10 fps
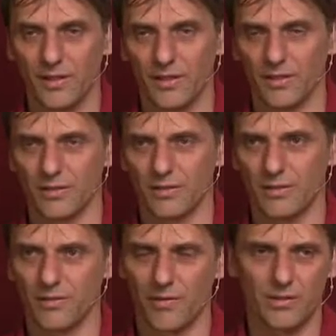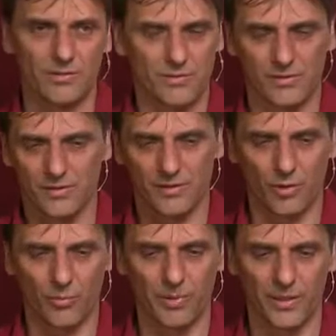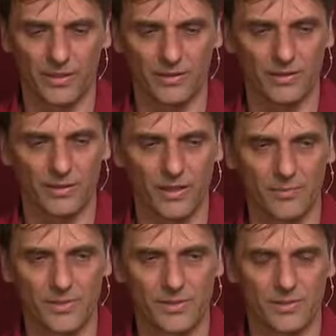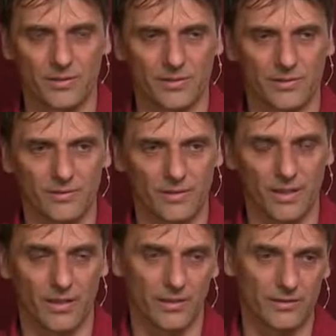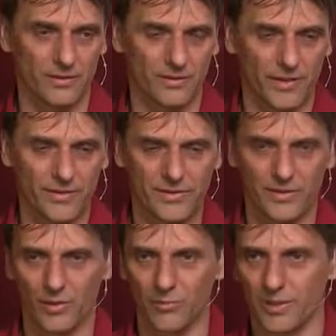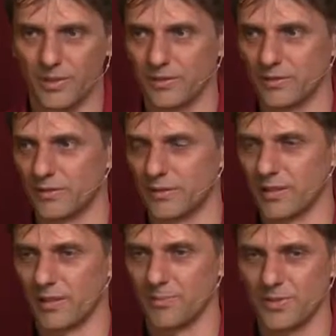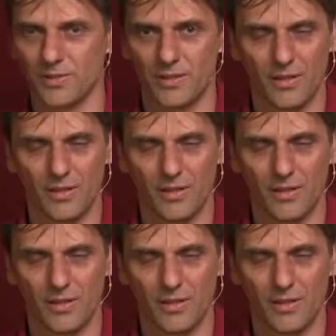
and he runs a company that helps, uh, like an advisory company that that helps